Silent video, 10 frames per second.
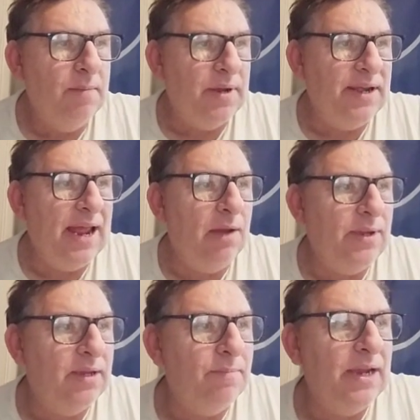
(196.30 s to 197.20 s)
But now
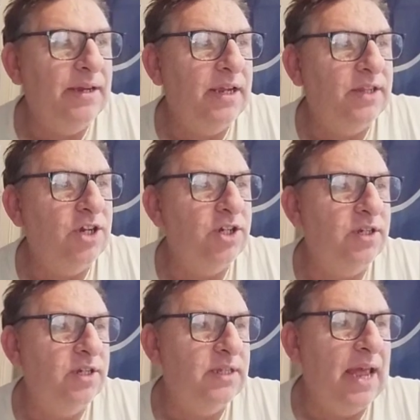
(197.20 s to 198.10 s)
he can make the
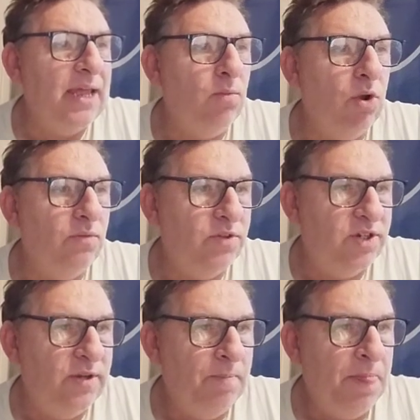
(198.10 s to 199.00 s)
additions that he
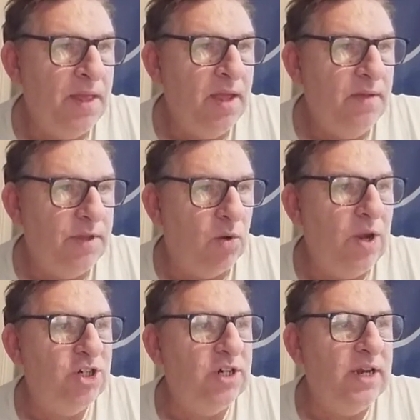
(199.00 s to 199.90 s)
wants the
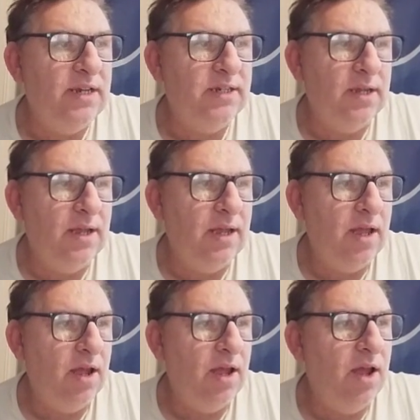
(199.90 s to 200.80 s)
question is,
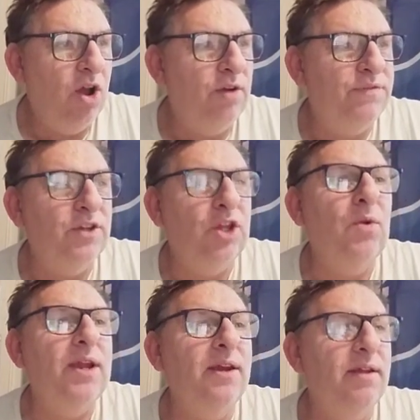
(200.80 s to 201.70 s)
after
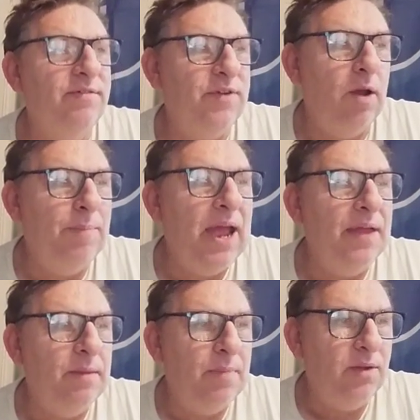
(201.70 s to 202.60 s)
doing far
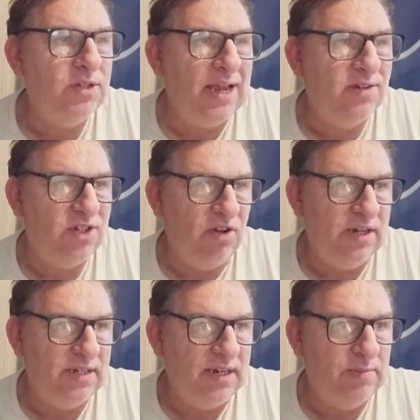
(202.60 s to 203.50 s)
better than most
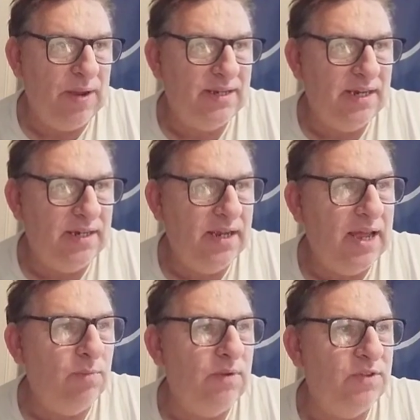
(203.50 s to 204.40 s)
outsiders expected,
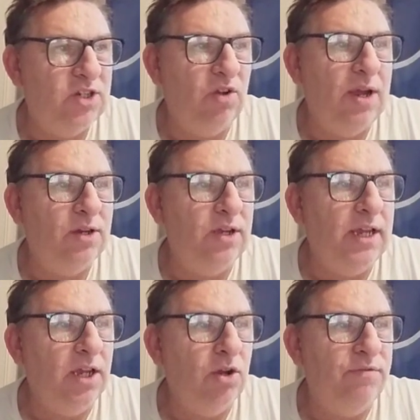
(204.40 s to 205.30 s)
and with the side
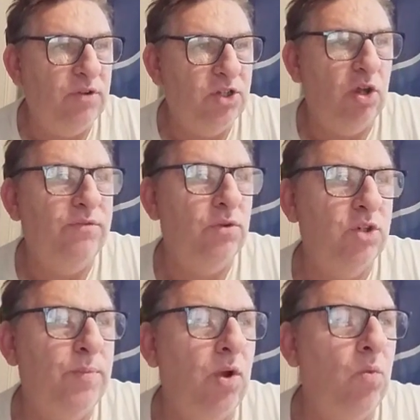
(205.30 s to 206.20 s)
looking good for a top four
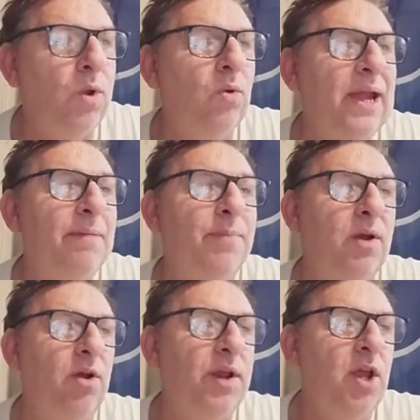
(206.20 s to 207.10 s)
spot, will
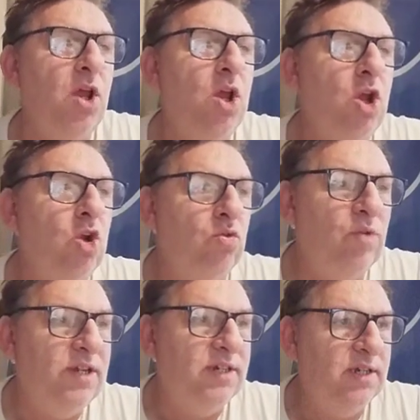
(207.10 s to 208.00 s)
Lampard
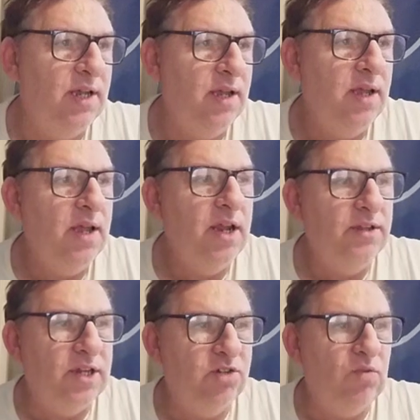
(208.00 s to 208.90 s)
risk
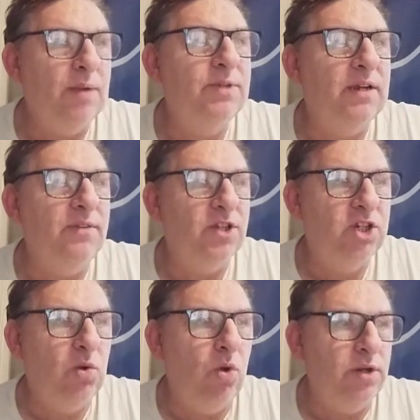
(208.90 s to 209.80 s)
disrupting the
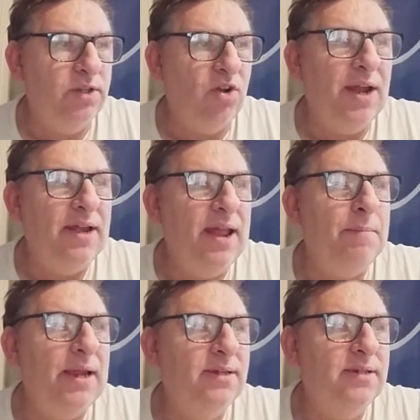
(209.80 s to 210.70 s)
squad
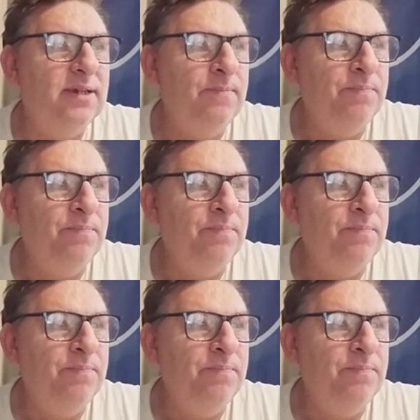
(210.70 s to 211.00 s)
dynamics